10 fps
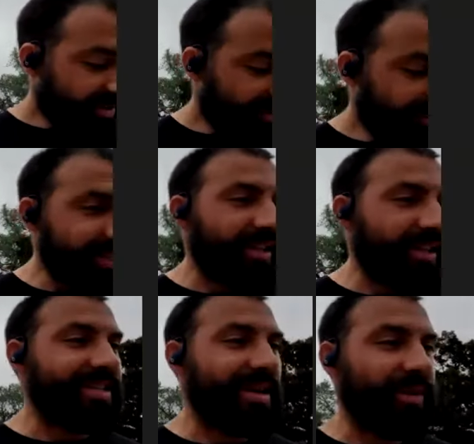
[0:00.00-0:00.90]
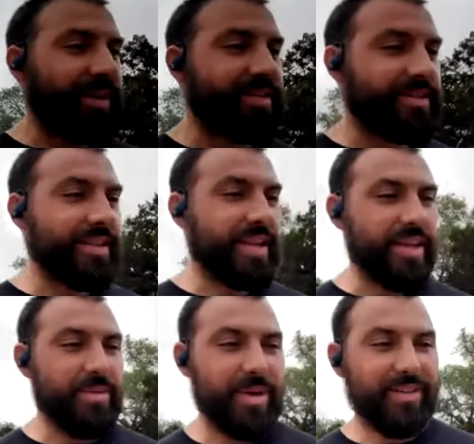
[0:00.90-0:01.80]
It's like last night when I sent that
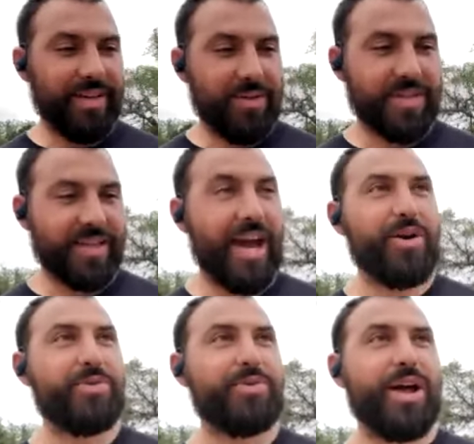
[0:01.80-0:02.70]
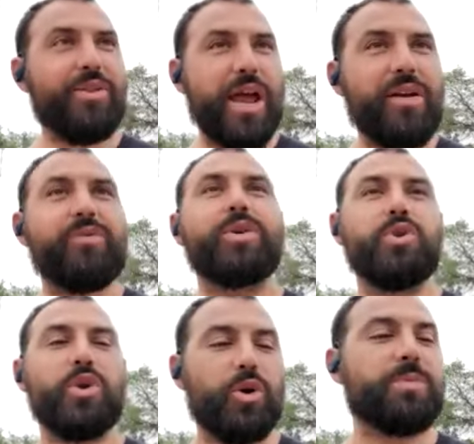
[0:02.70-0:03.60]
email. I was like, I know everyone who
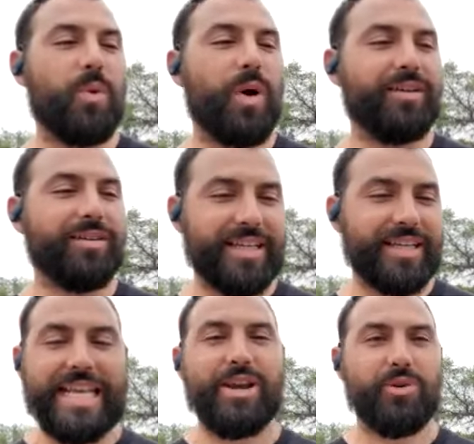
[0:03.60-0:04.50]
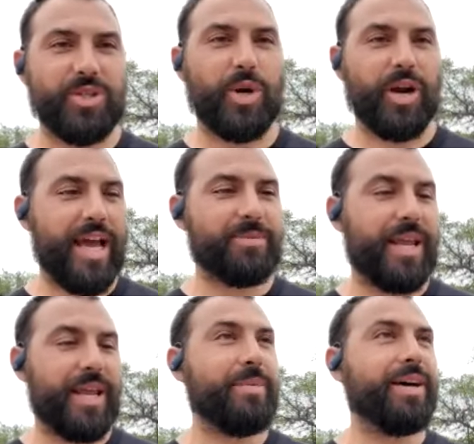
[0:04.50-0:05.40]
knows me well could hear the sarcasm in that
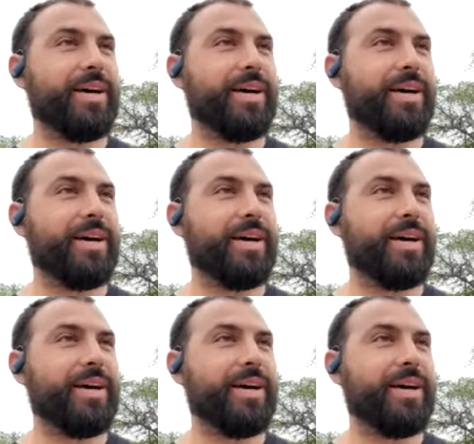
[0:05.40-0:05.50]
email.